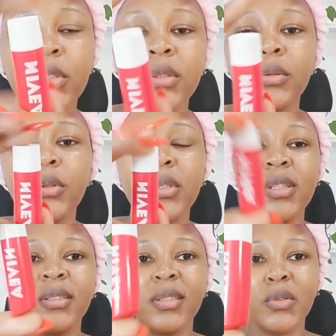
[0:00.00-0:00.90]
So
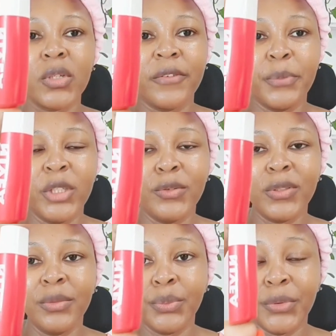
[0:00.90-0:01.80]
this is what I've been
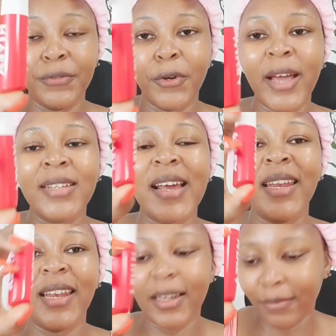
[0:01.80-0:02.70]
using before, and I
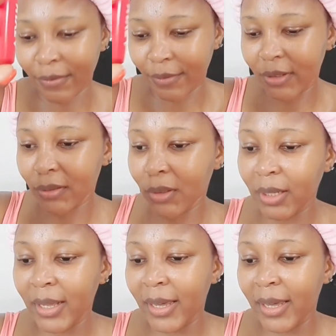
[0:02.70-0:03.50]
love this one.